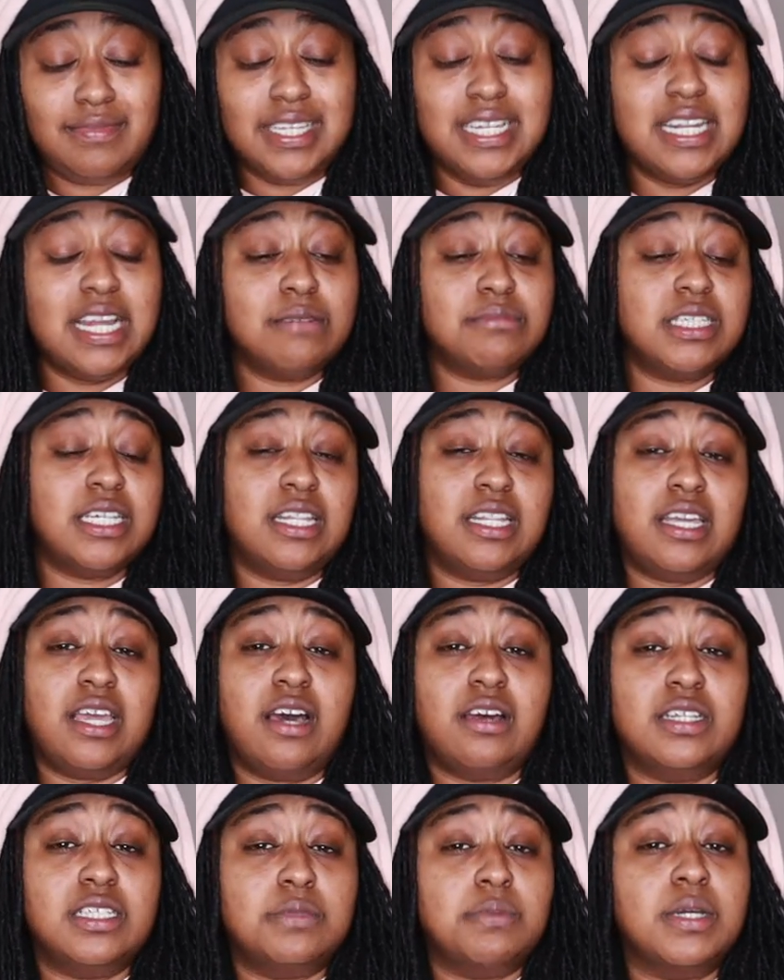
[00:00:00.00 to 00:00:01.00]
and I'm telling
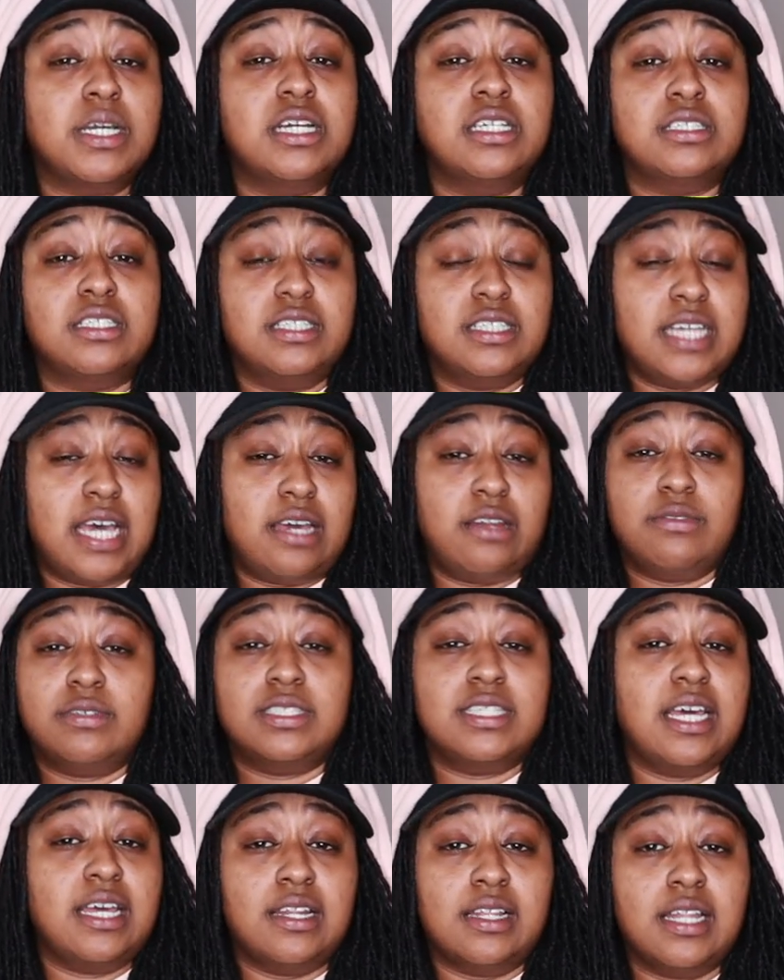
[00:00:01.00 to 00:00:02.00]
y'all this because the title
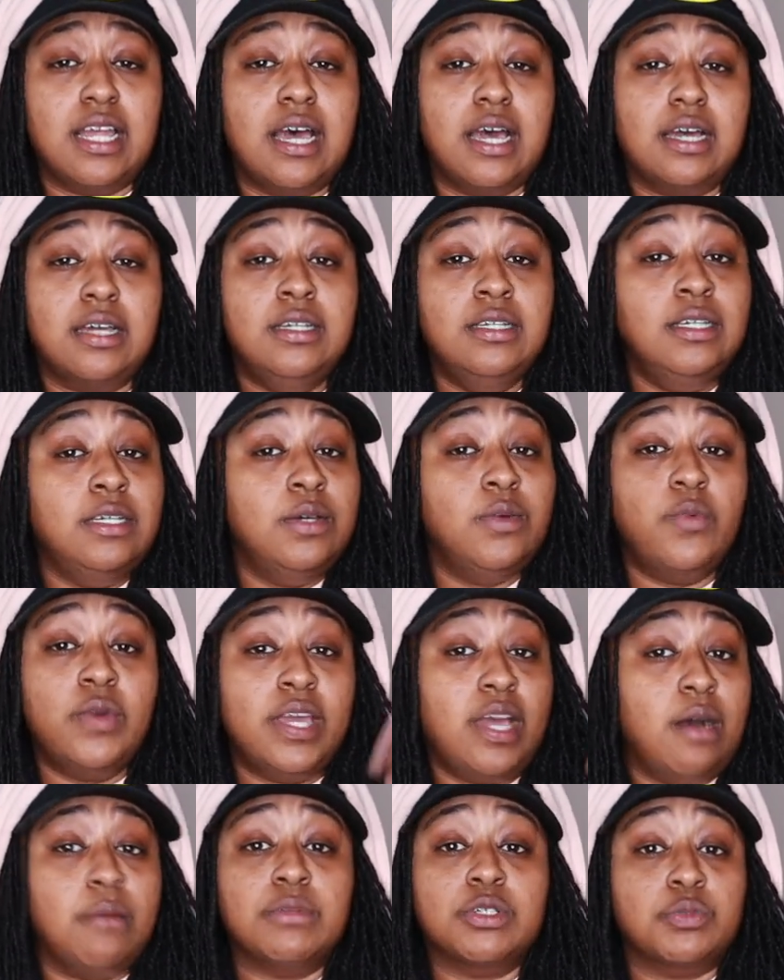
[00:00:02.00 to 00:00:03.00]
is not a lie.
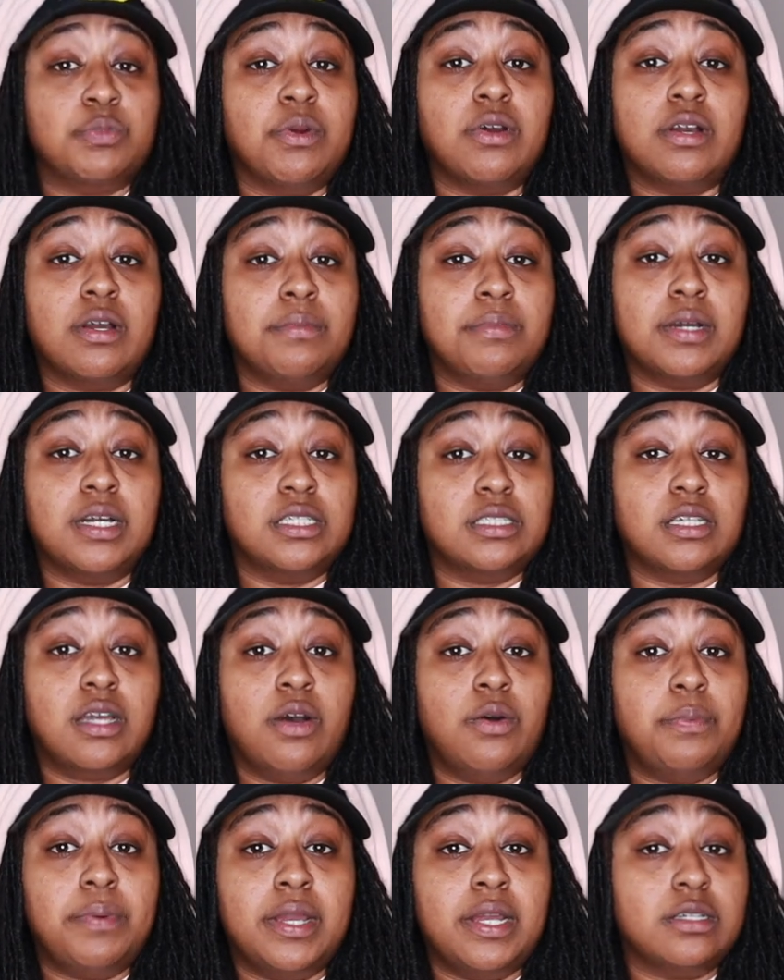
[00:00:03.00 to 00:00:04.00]
We almost broke up because of
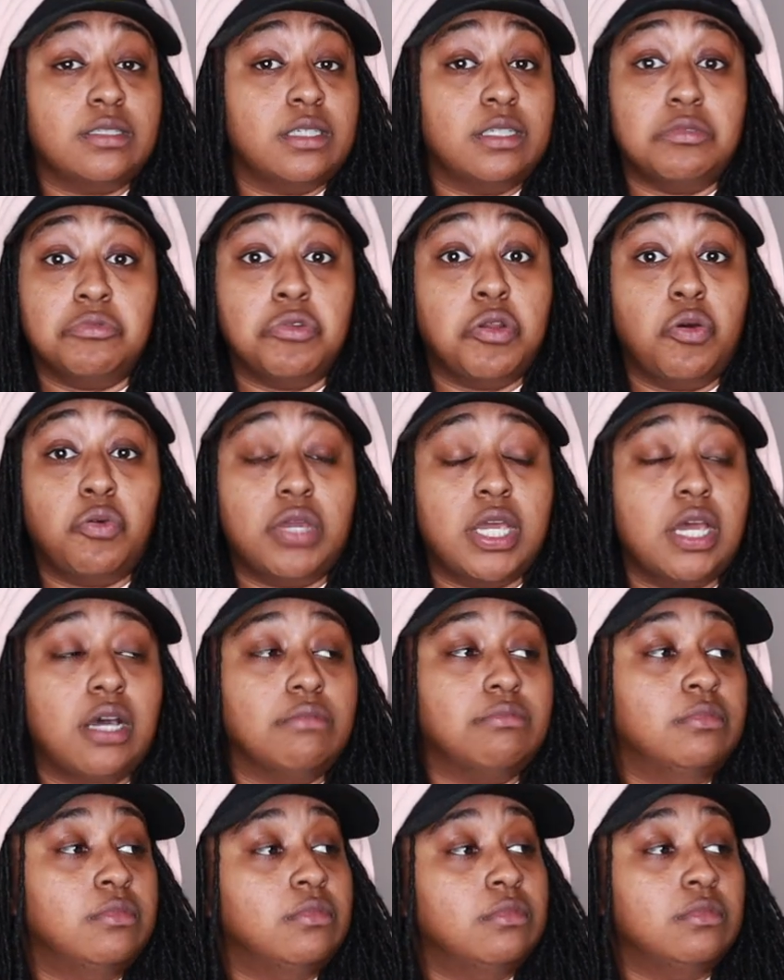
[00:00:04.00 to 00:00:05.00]
co-parenting. No
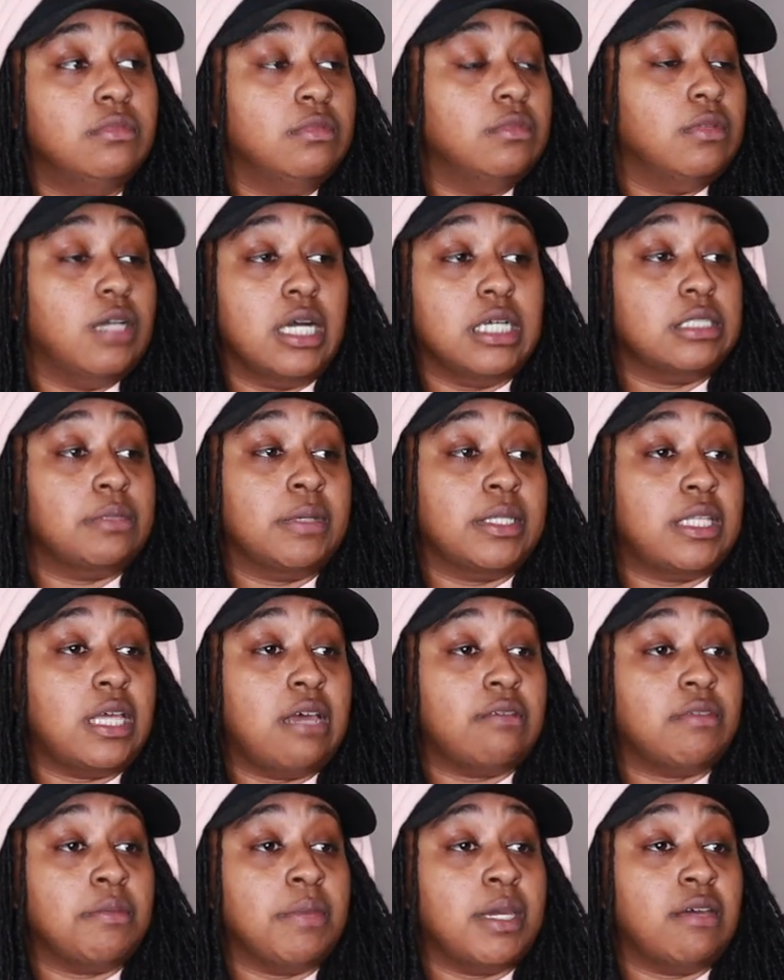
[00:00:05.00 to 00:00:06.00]
cap. I was about to
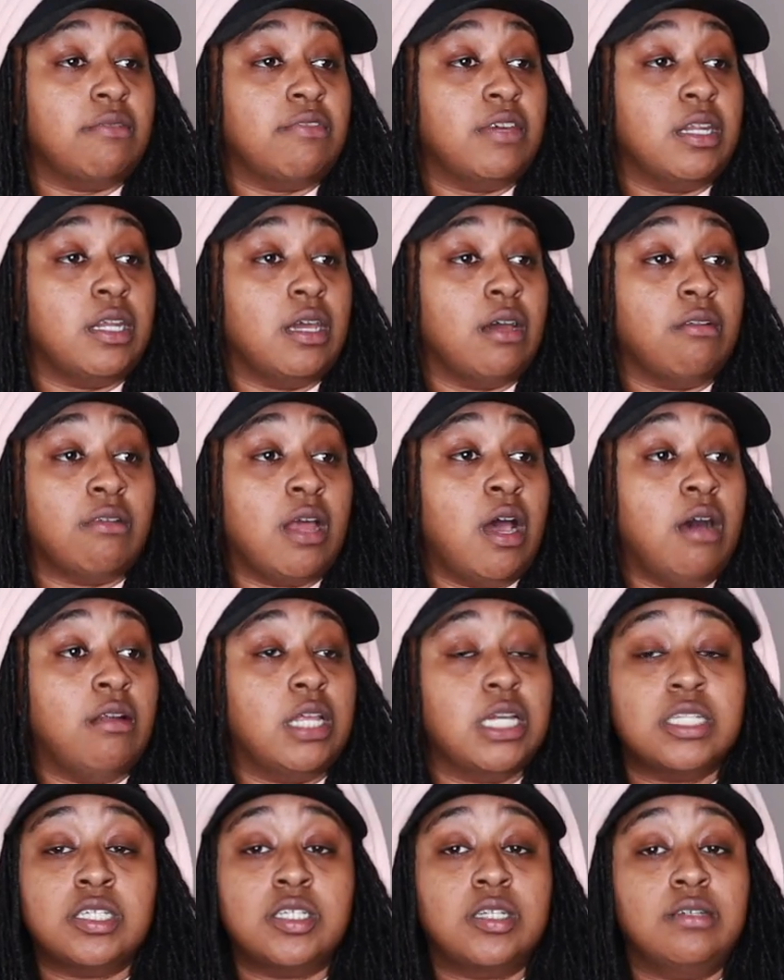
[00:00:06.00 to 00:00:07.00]
have to make a video on all
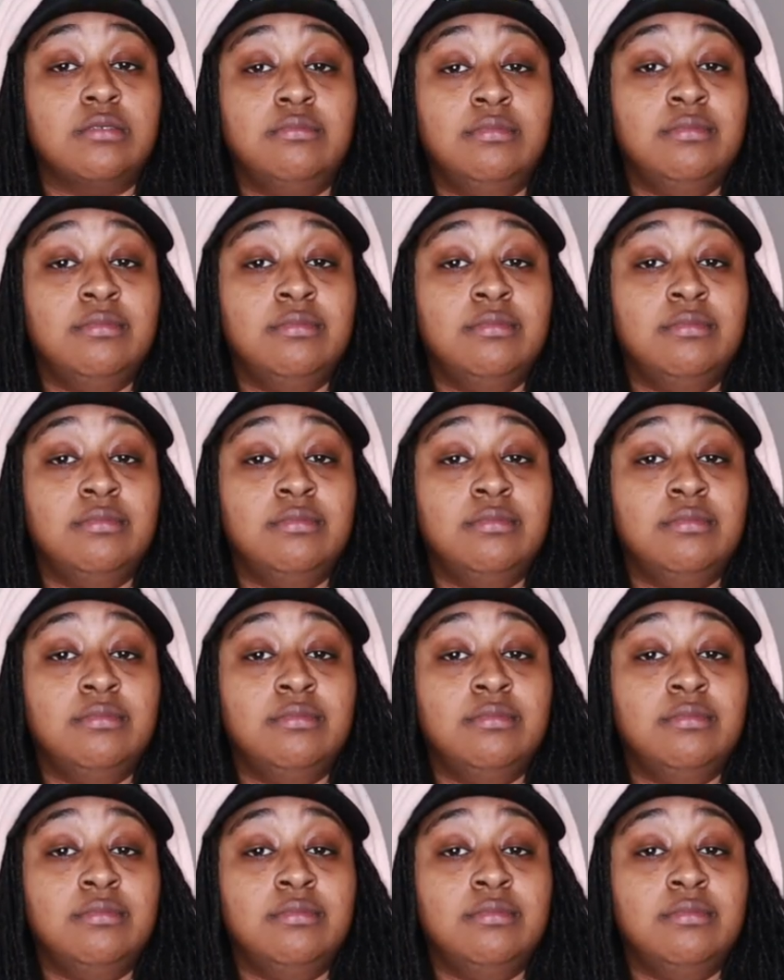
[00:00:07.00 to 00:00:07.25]
that shit.